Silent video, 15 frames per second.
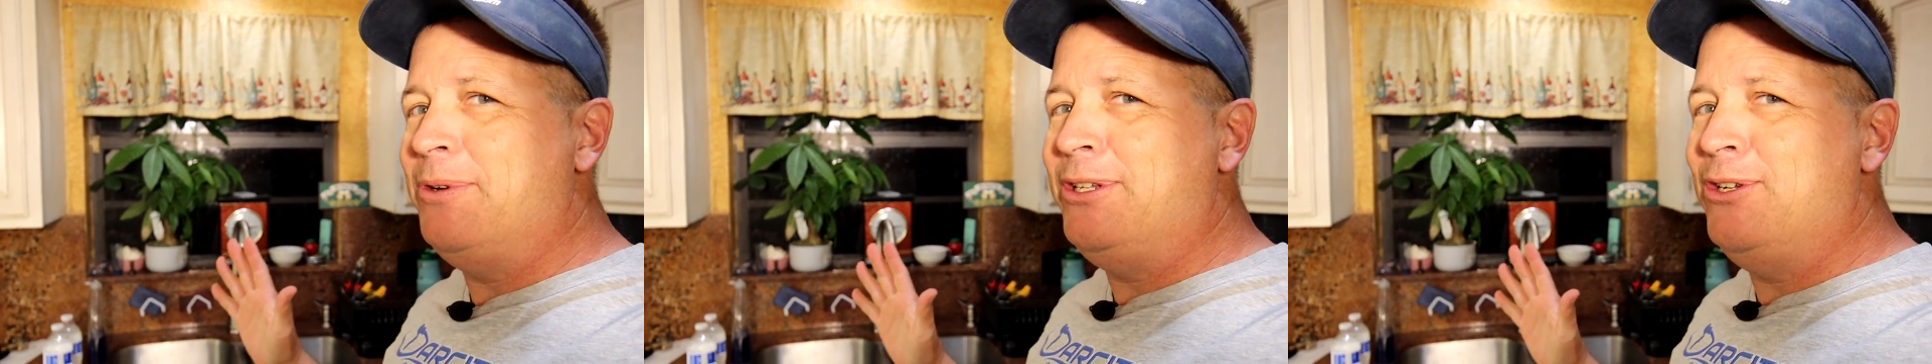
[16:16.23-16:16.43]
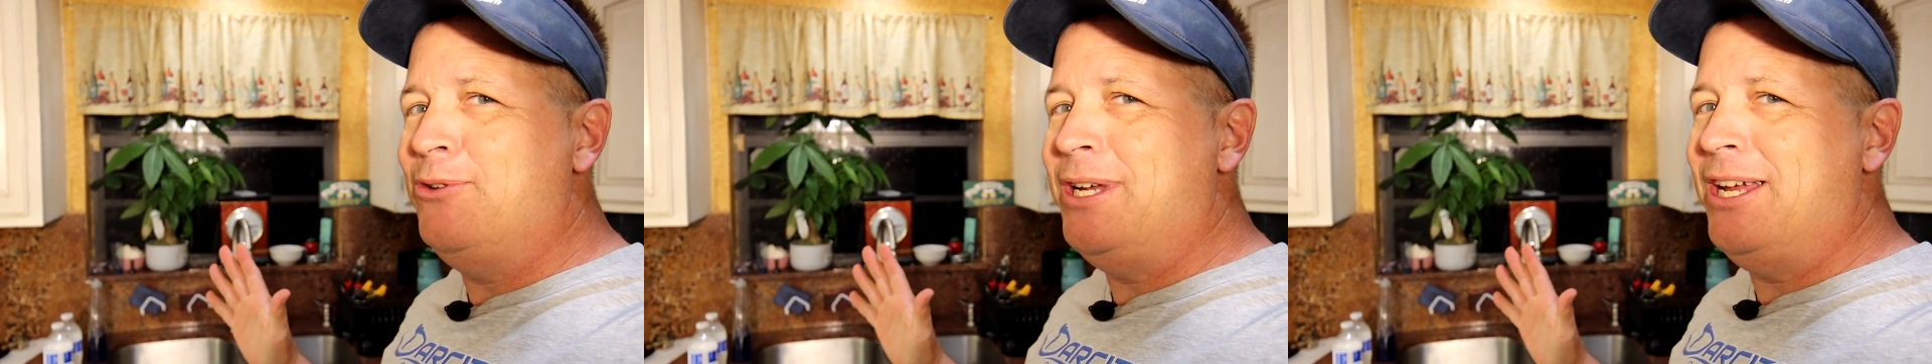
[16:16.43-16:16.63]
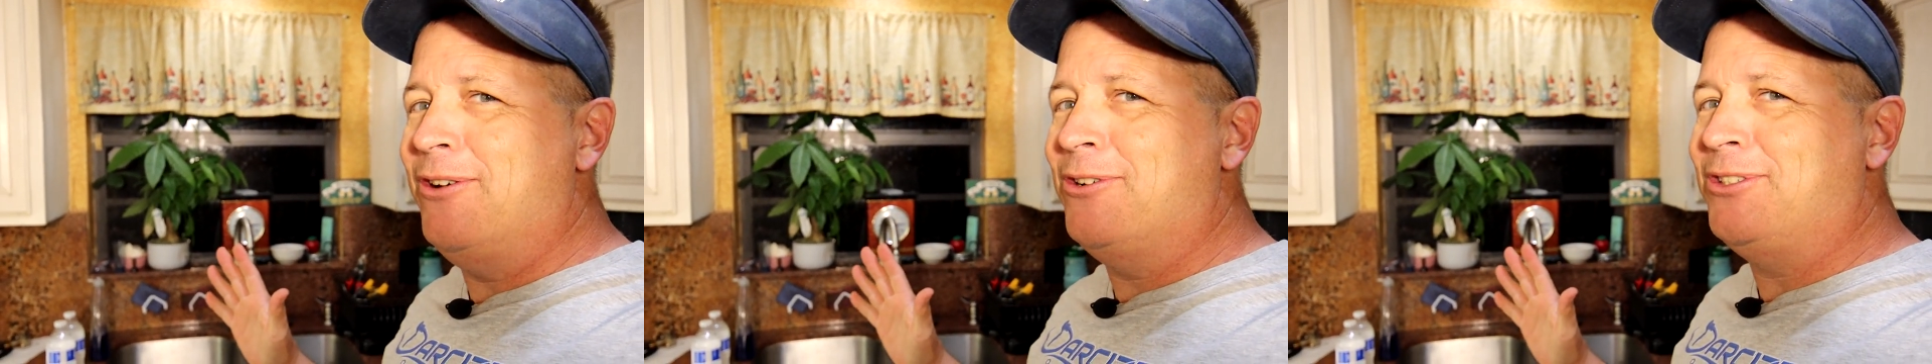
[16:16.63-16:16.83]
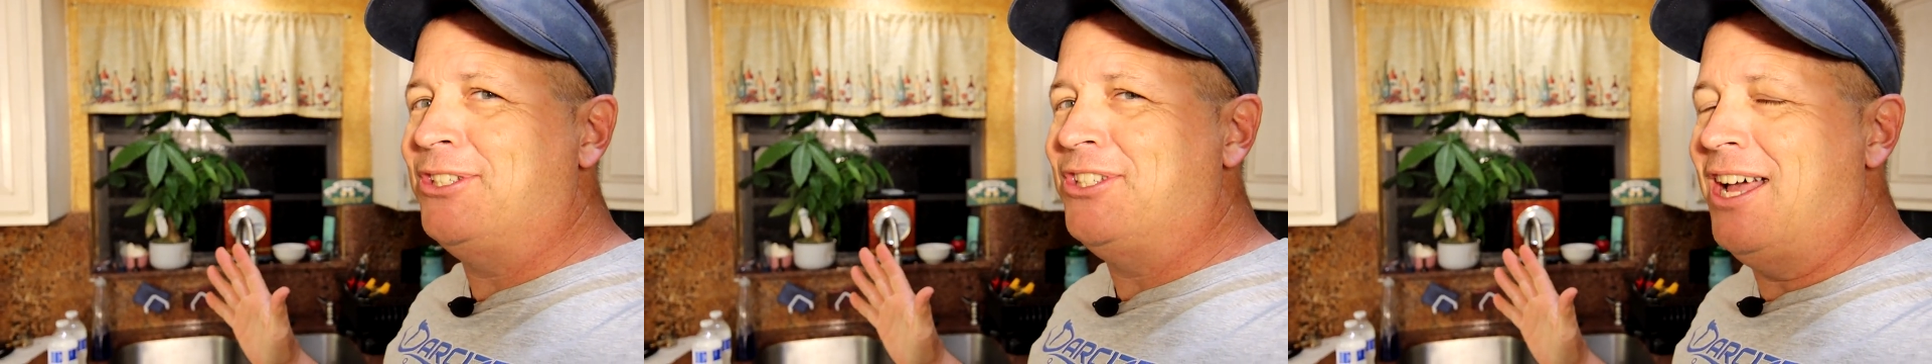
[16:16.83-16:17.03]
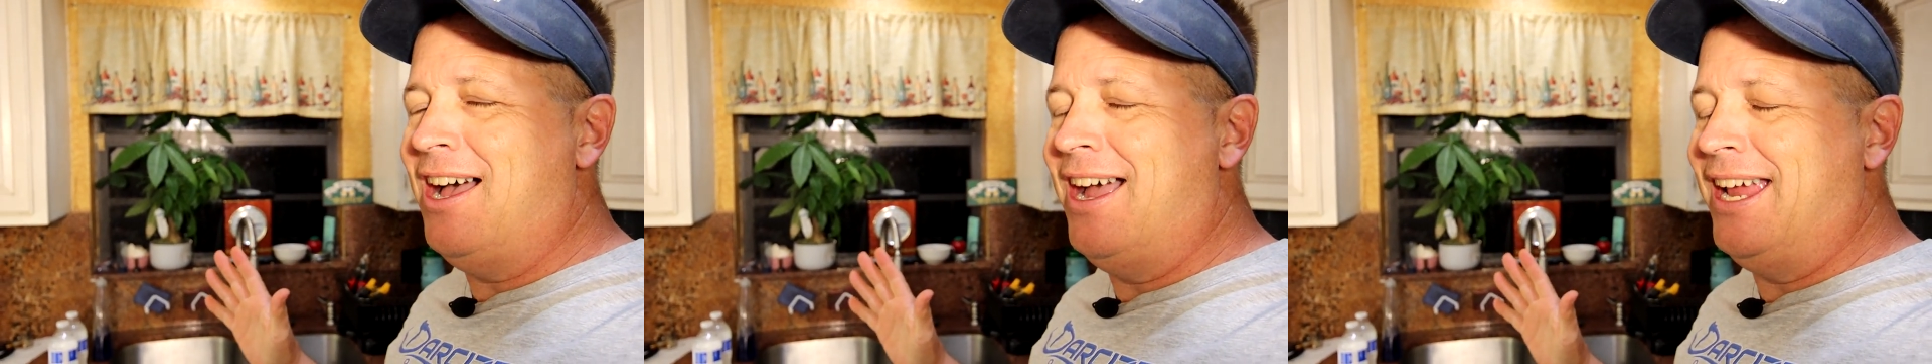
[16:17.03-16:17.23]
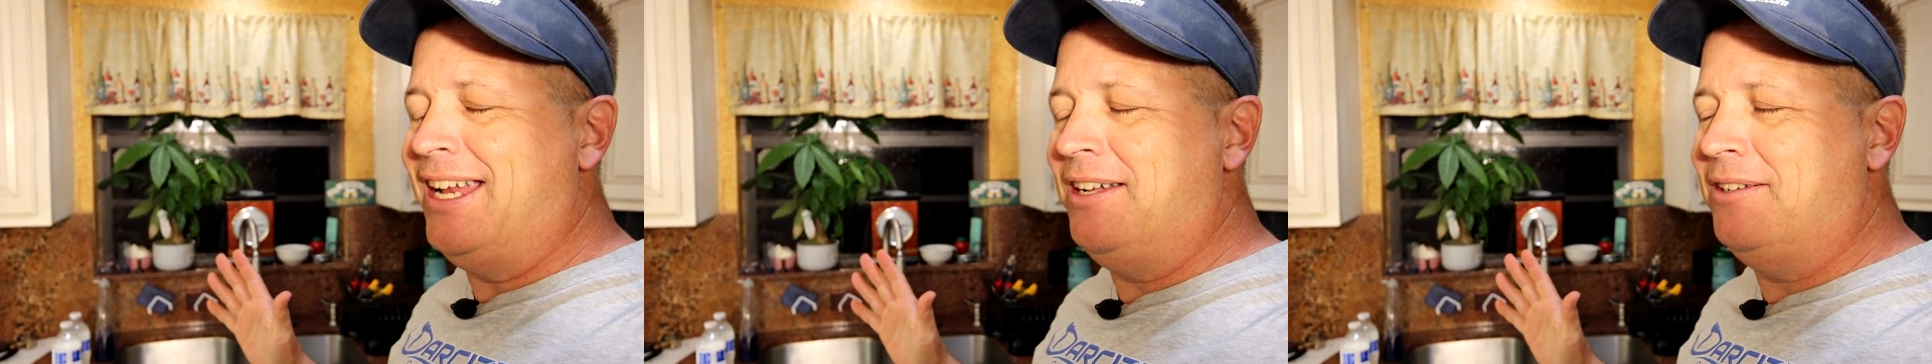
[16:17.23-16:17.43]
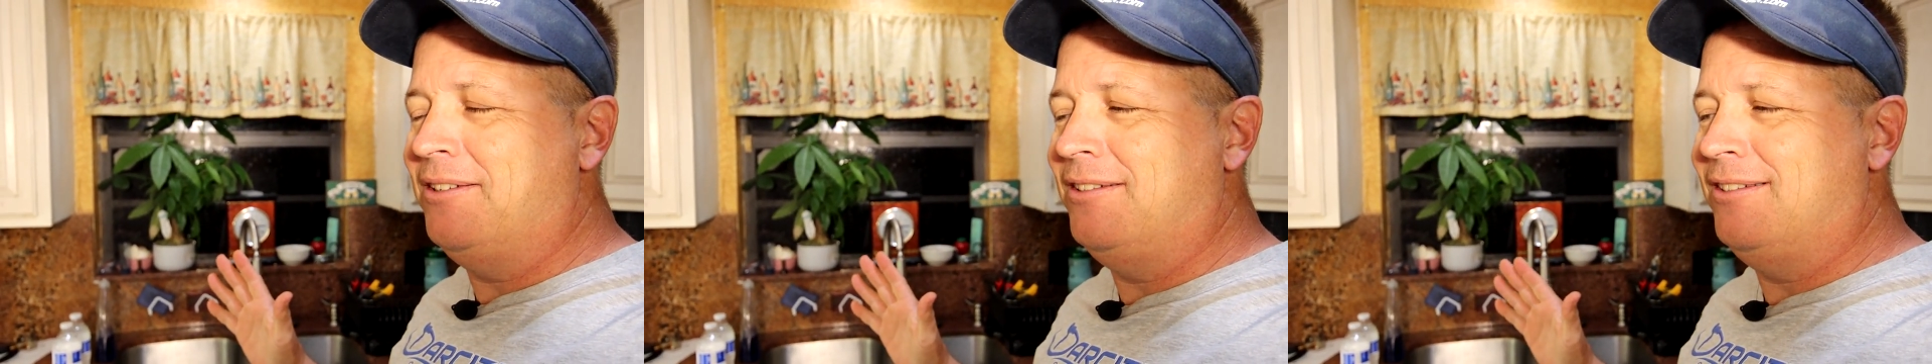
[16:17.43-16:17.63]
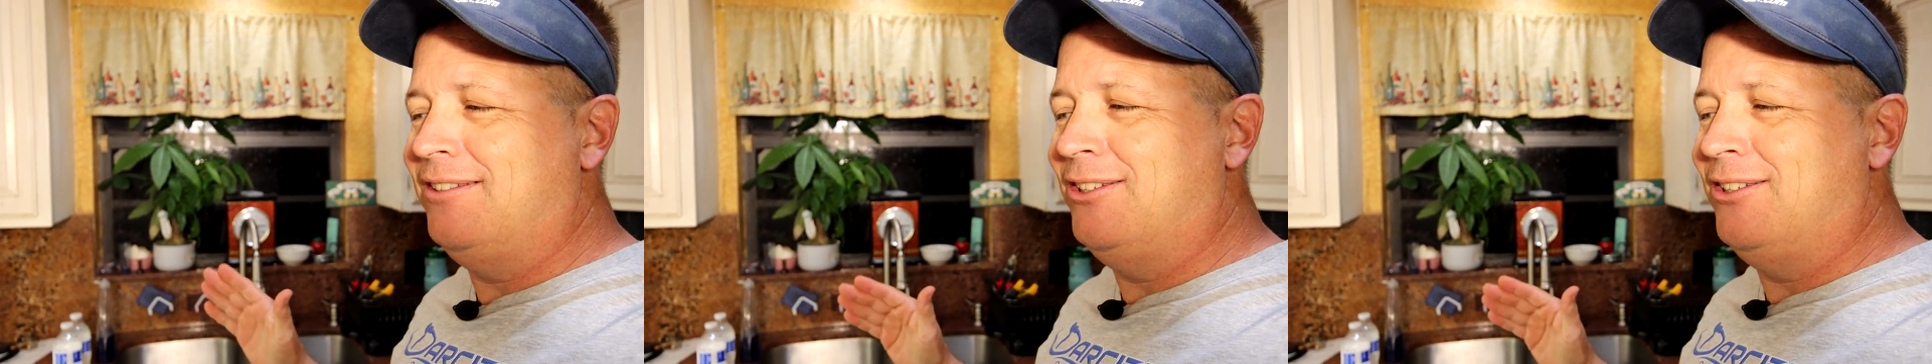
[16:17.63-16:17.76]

we do here is designed